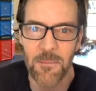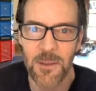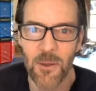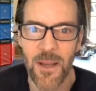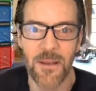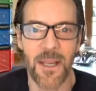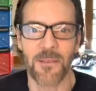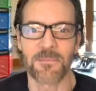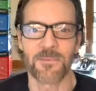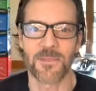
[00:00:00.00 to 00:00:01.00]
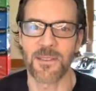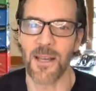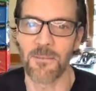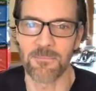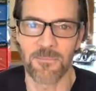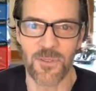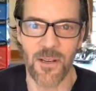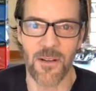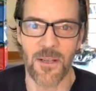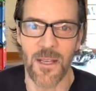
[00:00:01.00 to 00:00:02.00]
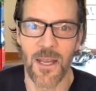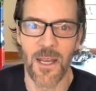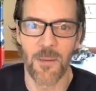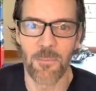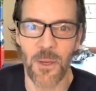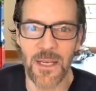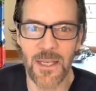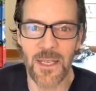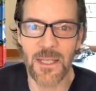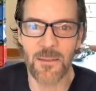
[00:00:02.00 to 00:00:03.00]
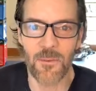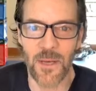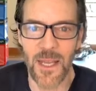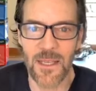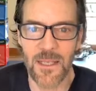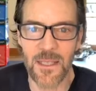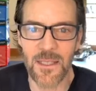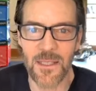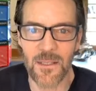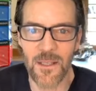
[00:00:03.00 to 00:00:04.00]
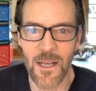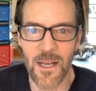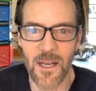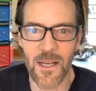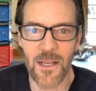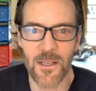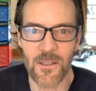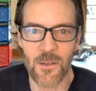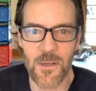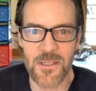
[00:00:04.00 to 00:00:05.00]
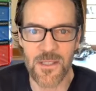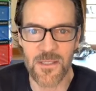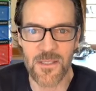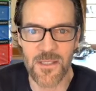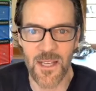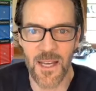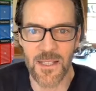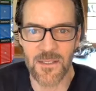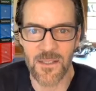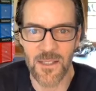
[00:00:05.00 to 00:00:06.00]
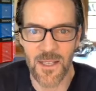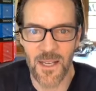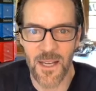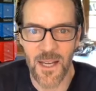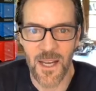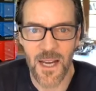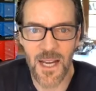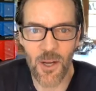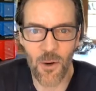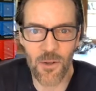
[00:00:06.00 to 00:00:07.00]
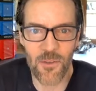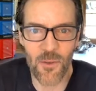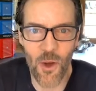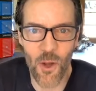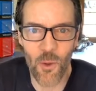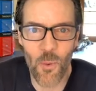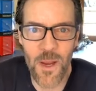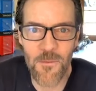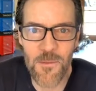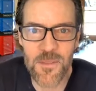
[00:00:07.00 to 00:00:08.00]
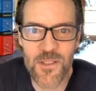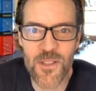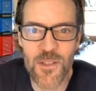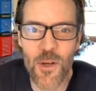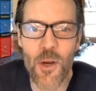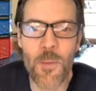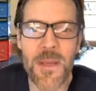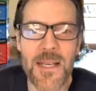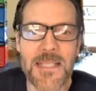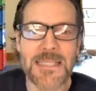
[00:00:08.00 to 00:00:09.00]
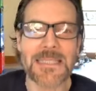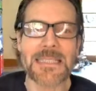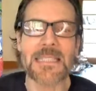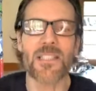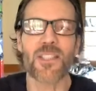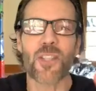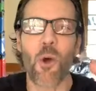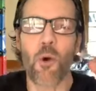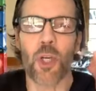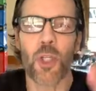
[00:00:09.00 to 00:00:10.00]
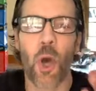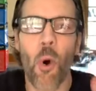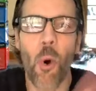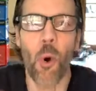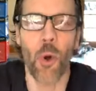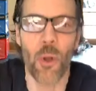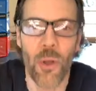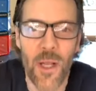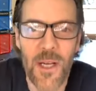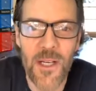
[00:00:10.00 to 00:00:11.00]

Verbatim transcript: Pekran, I I'm sorry. Brittany, Randy, uh, Chrisa, Scott. Hi, Hortons, all the way from Serbia. That is so cool.